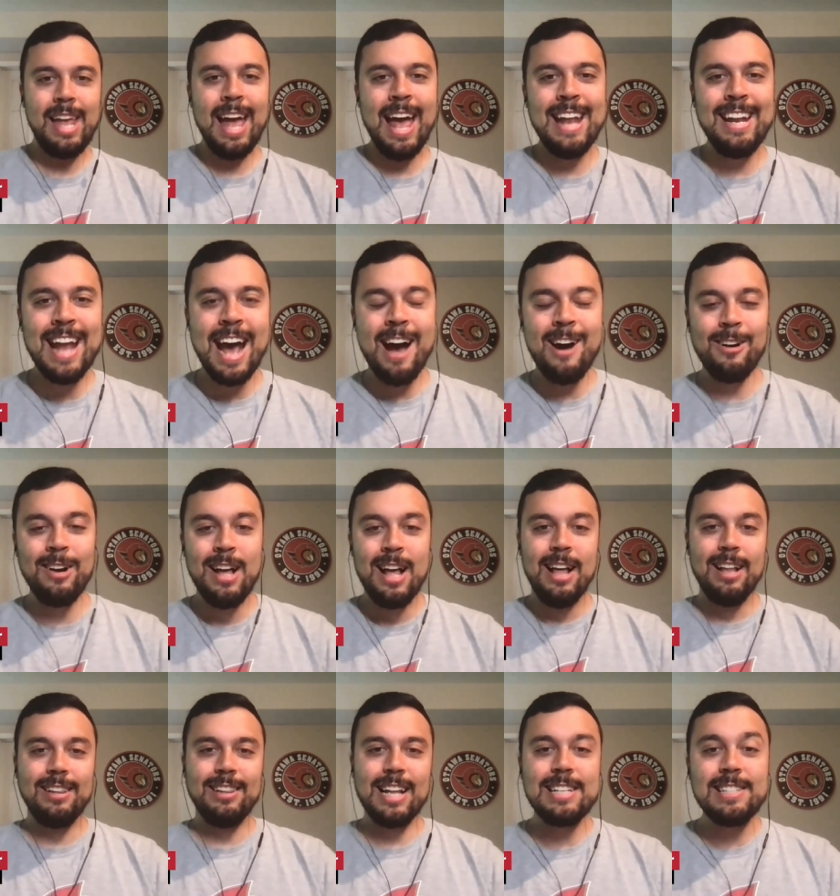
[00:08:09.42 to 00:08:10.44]
And now
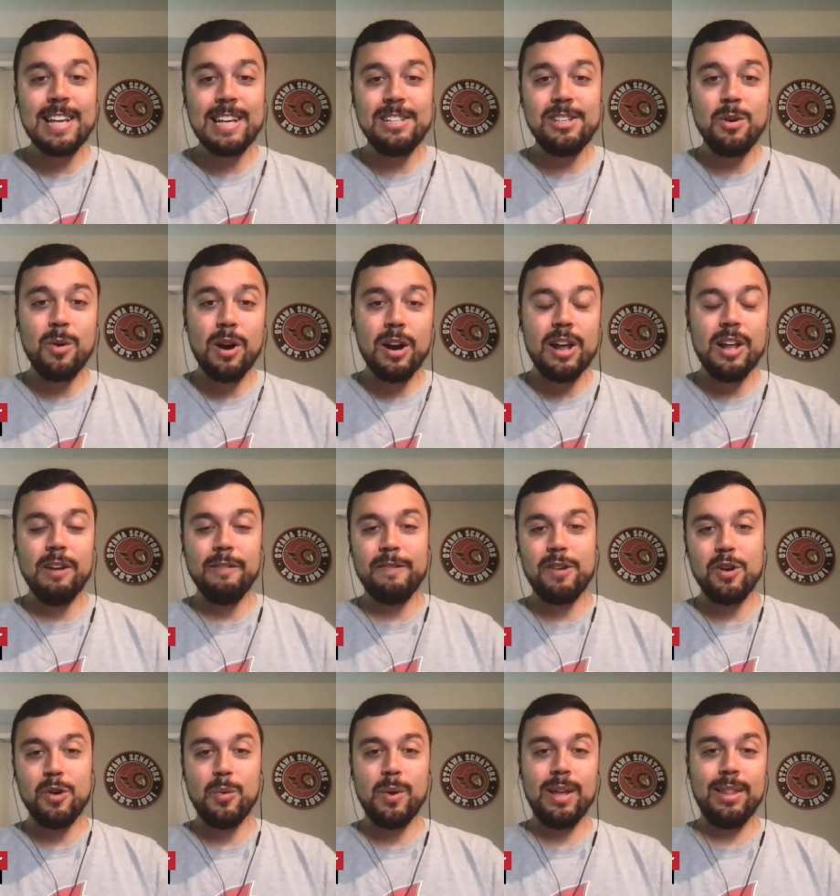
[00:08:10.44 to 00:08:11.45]
let's get to our
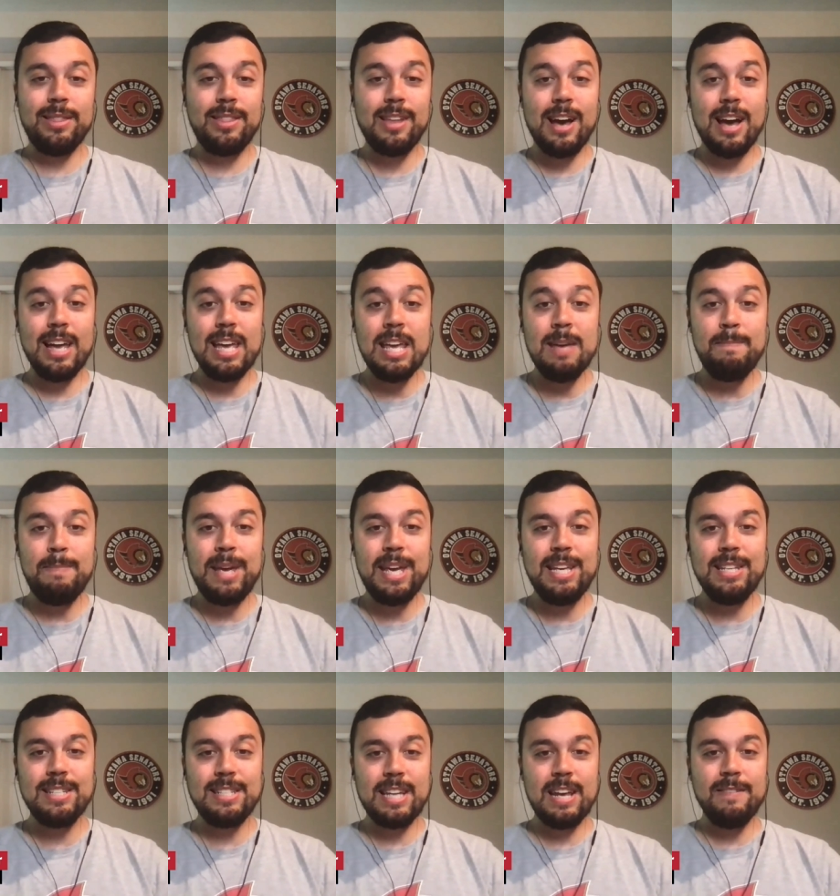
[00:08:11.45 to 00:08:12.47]
interview with uh, E
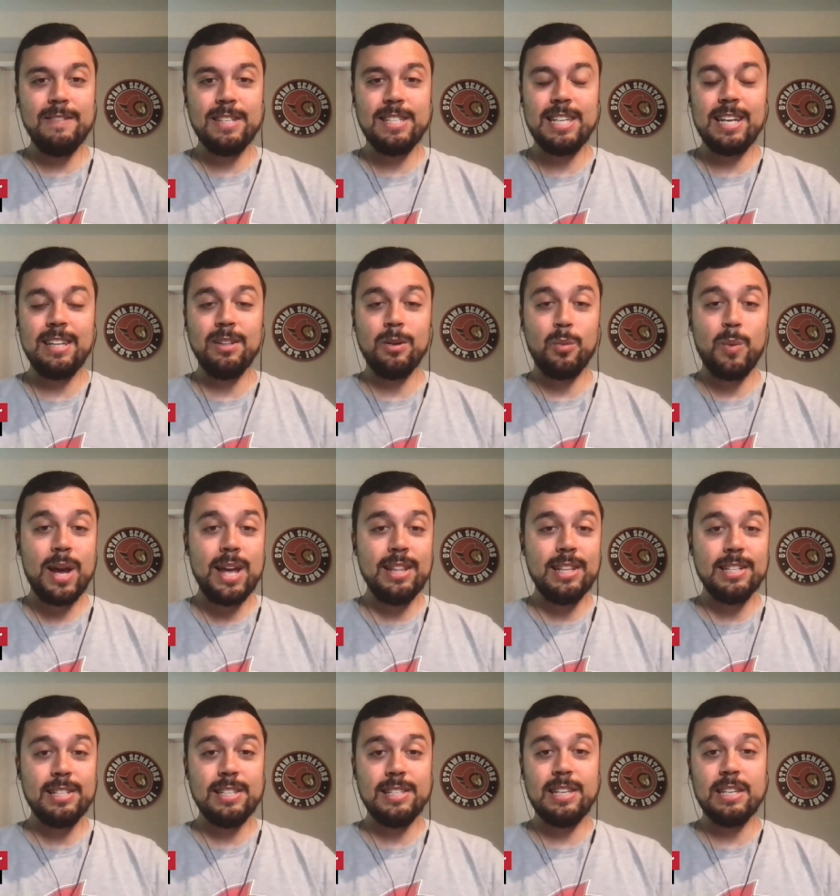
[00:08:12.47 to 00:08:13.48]
P's David Saint Louis.
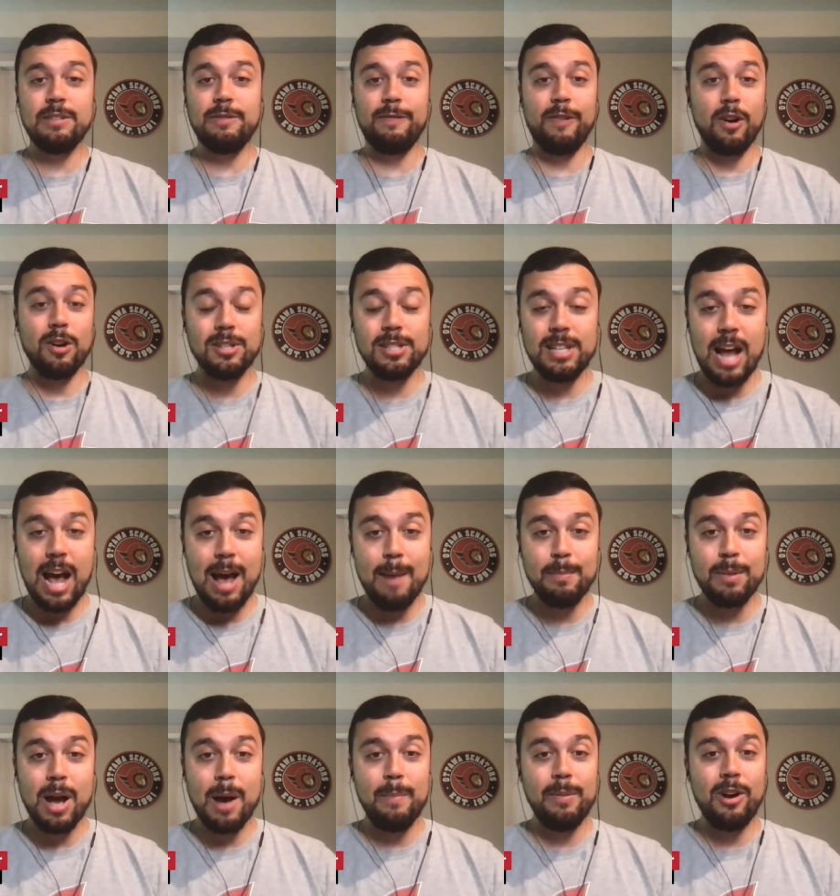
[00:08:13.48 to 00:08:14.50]
This is his first time
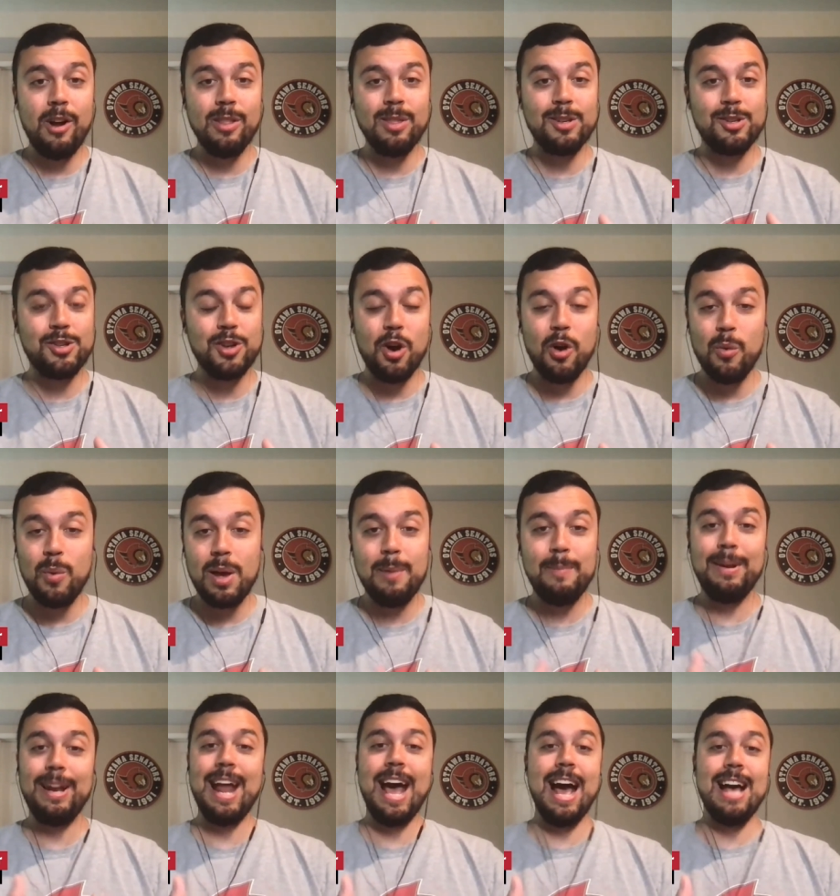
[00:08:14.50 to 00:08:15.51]
coming on the show. We had
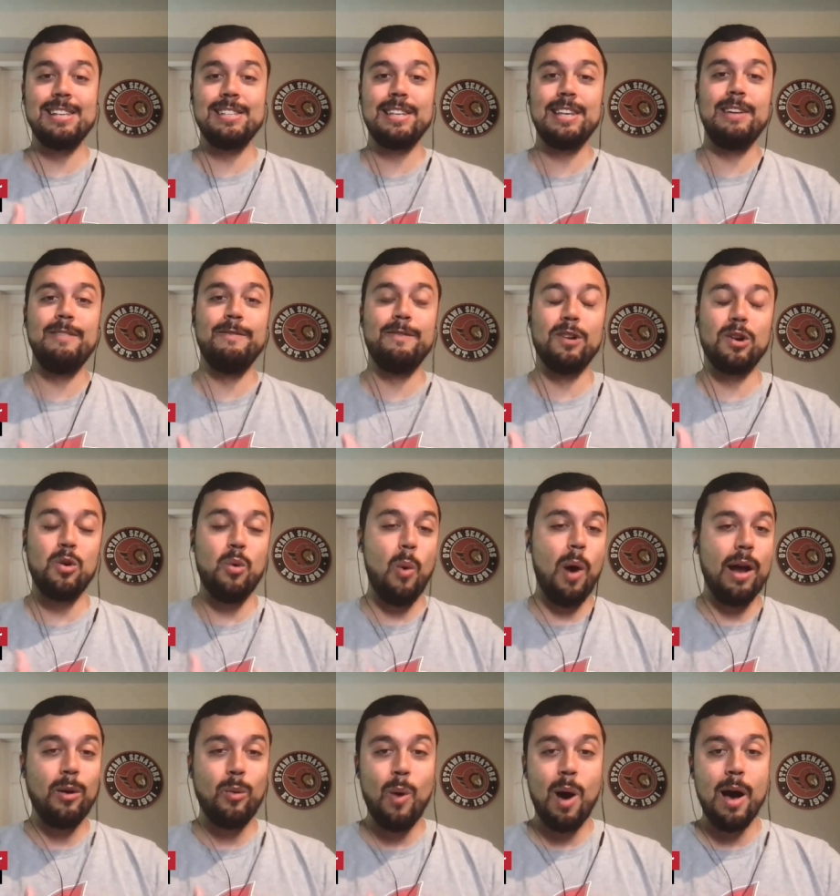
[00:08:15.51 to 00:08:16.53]
been asking him for
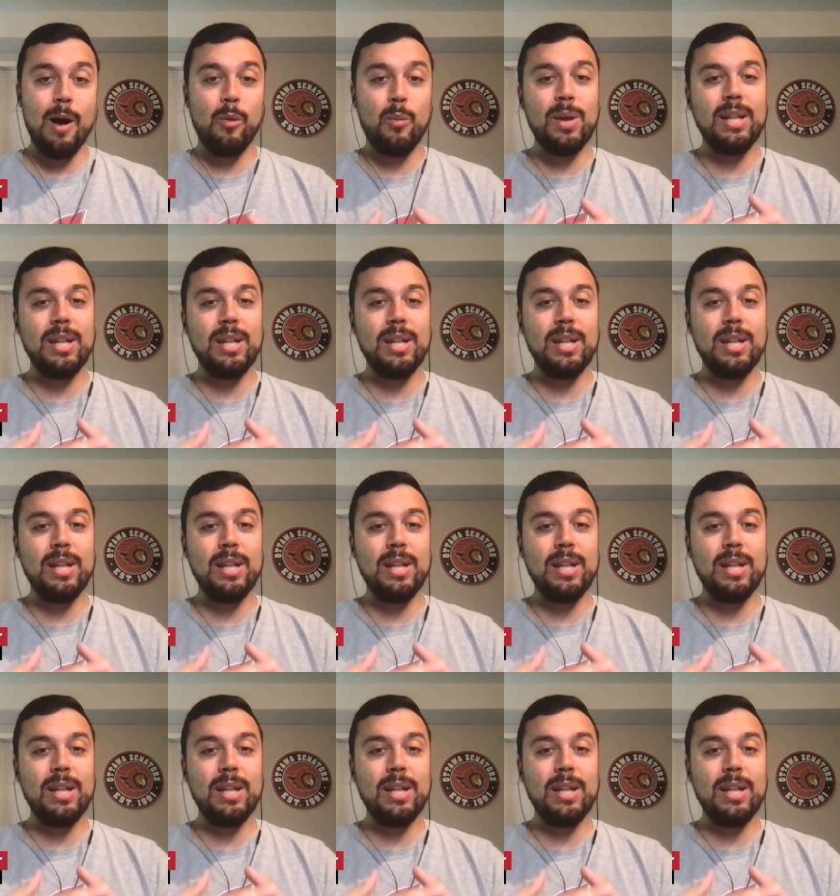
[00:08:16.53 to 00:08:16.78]
quite a while.